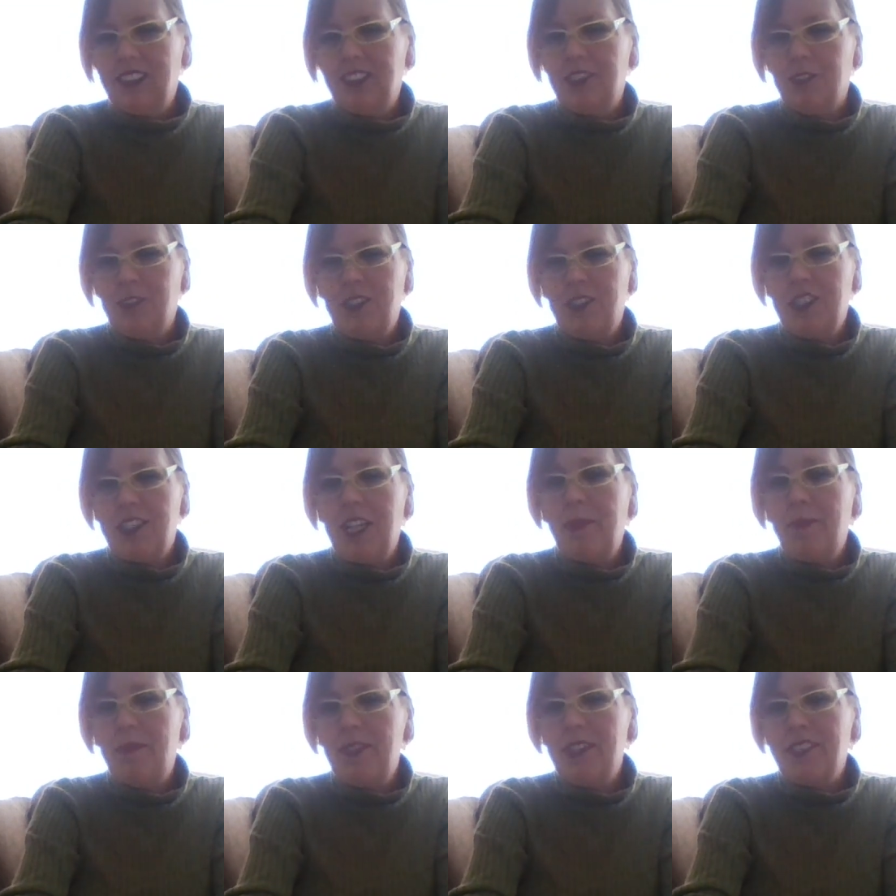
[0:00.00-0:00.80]
or
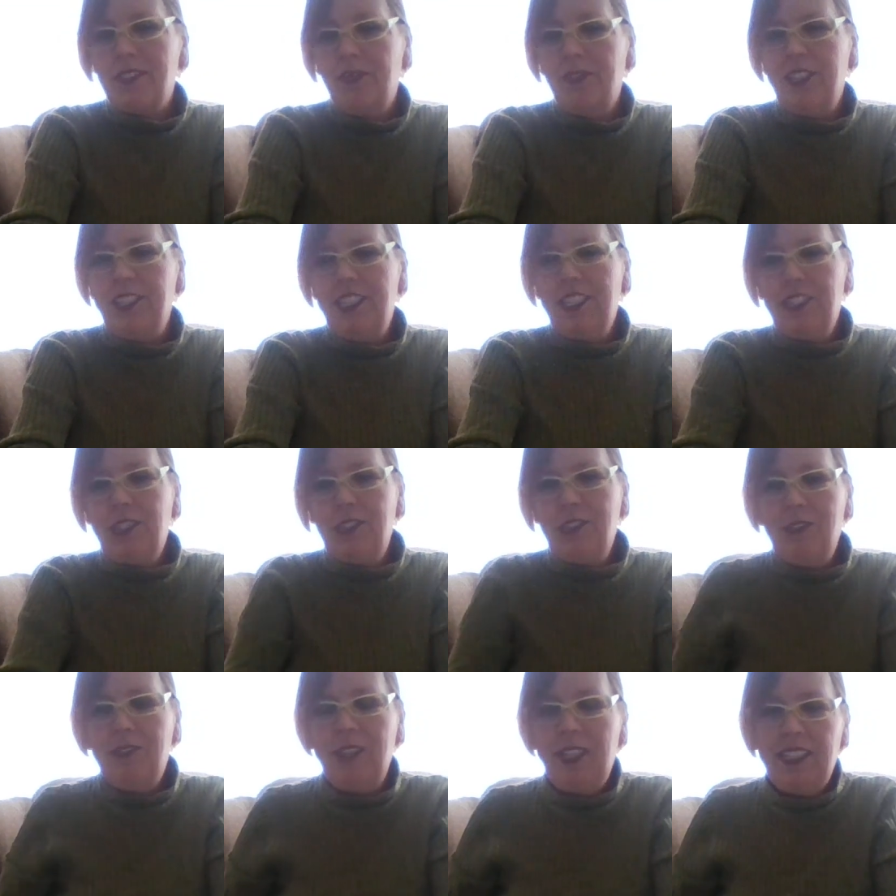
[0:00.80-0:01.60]
stop this
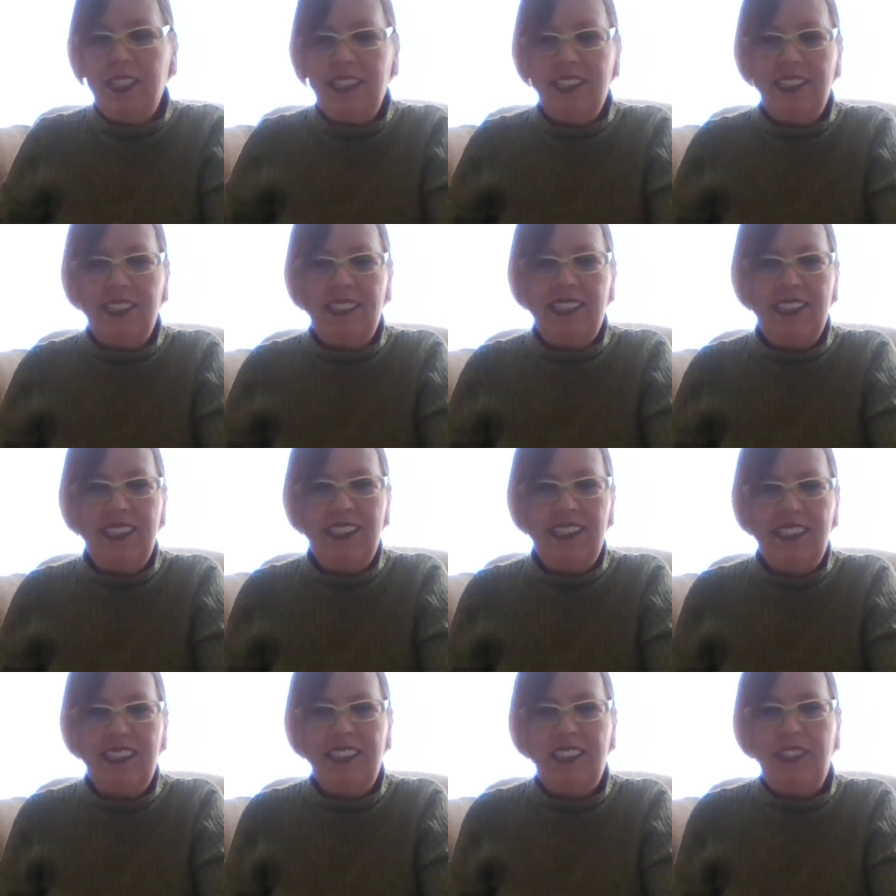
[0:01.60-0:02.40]
video and
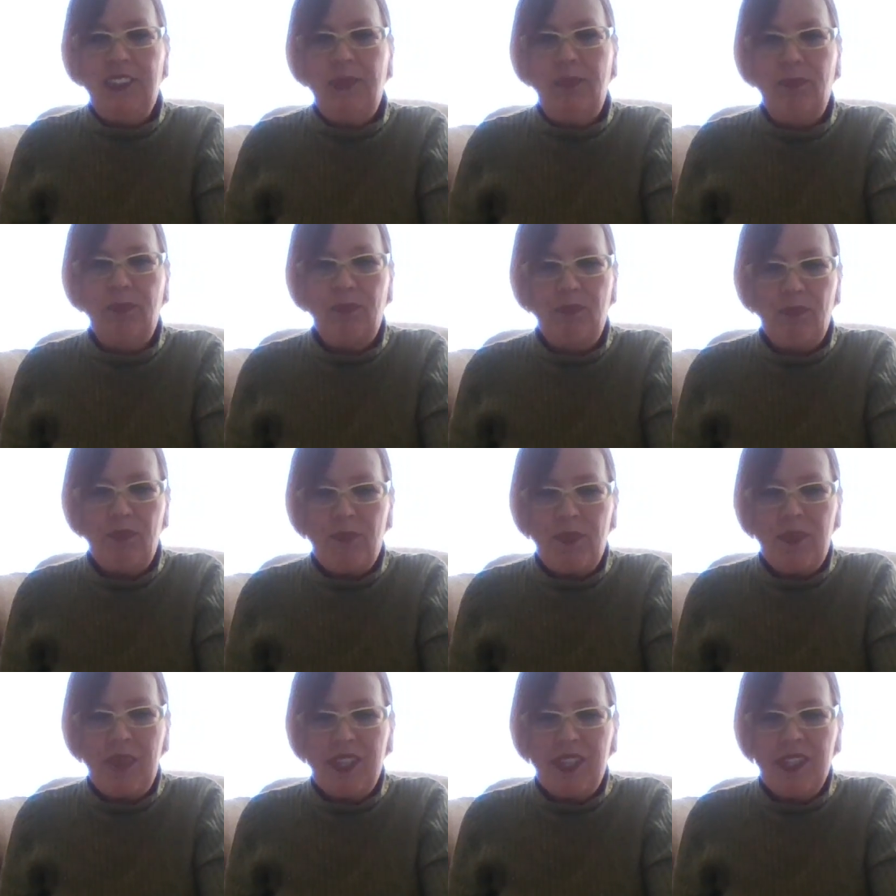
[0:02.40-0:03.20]
um,
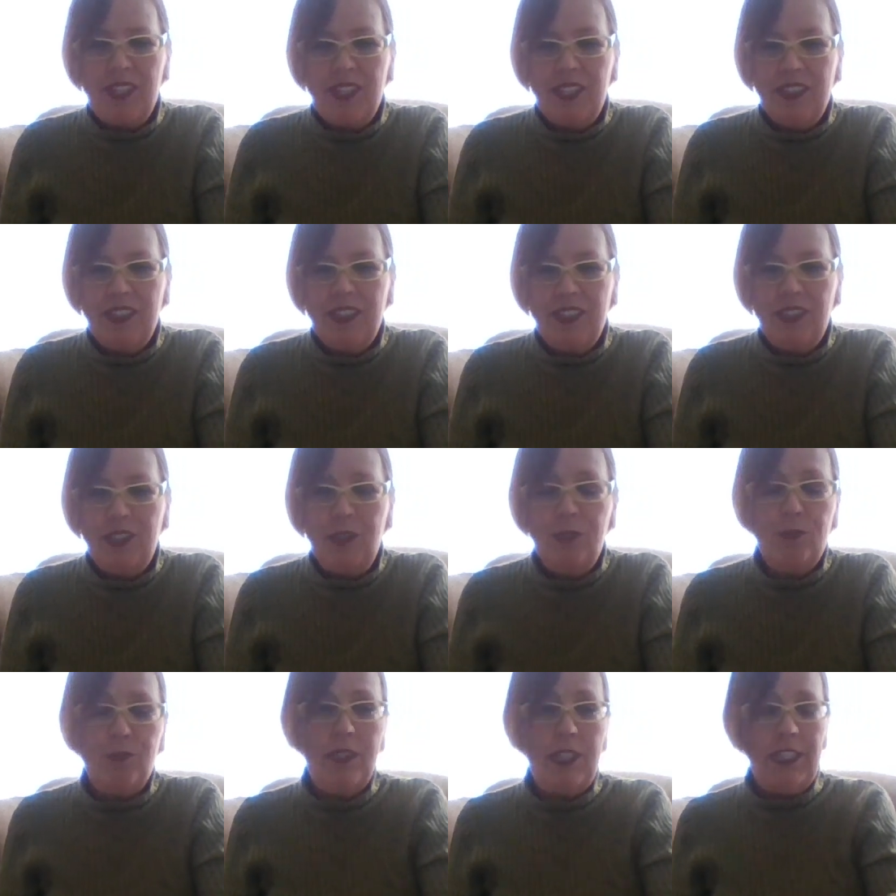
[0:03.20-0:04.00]

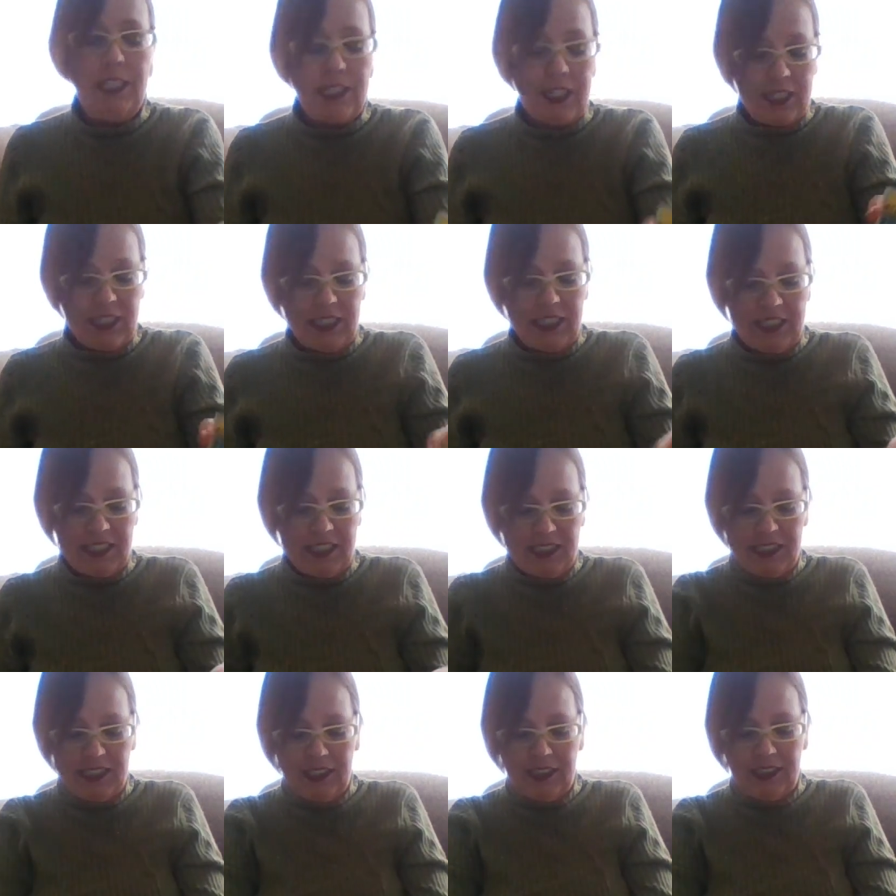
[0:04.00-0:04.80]
do a reading
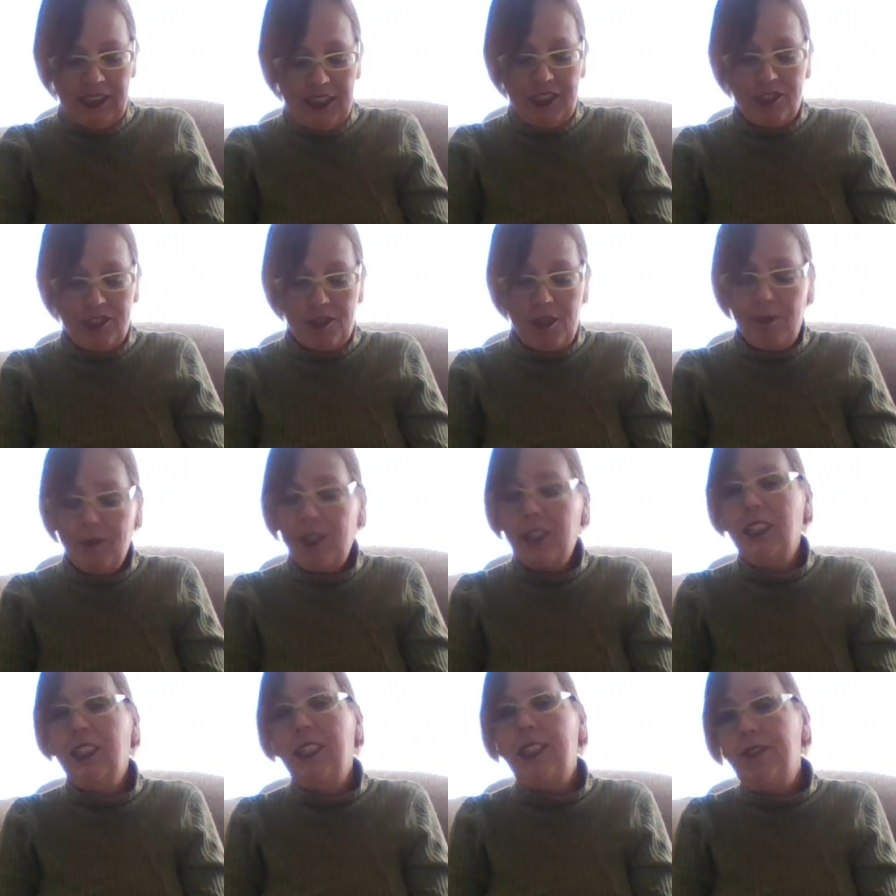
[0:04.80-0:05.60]
on, is Trump
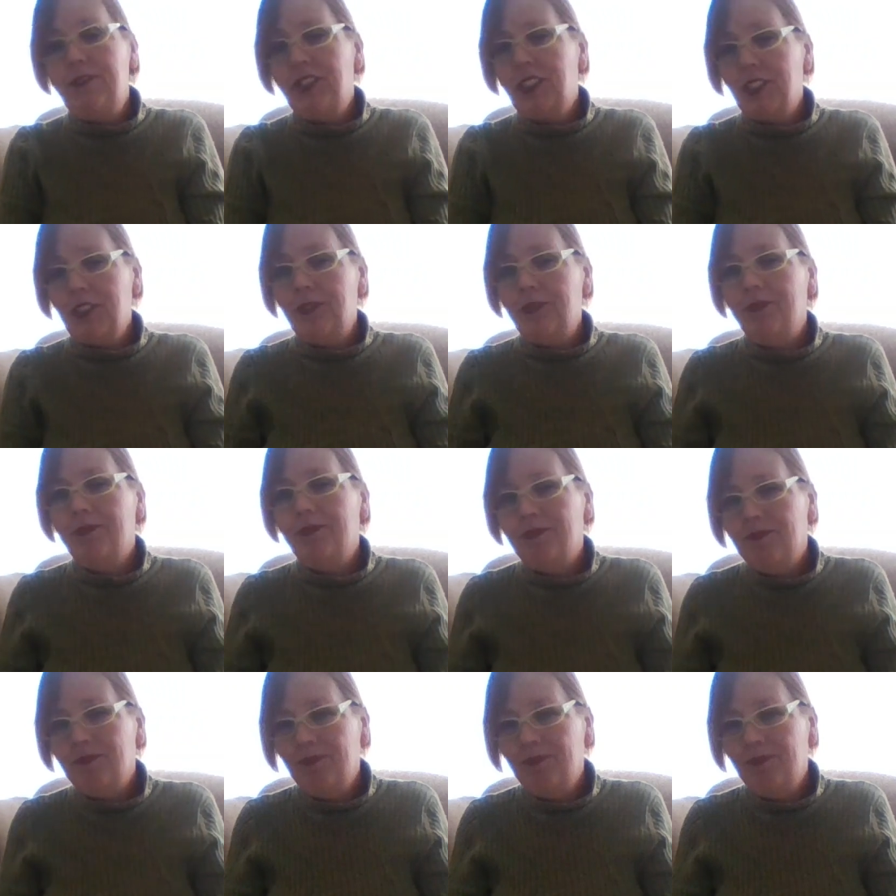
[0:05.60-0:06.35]
going to leave soon?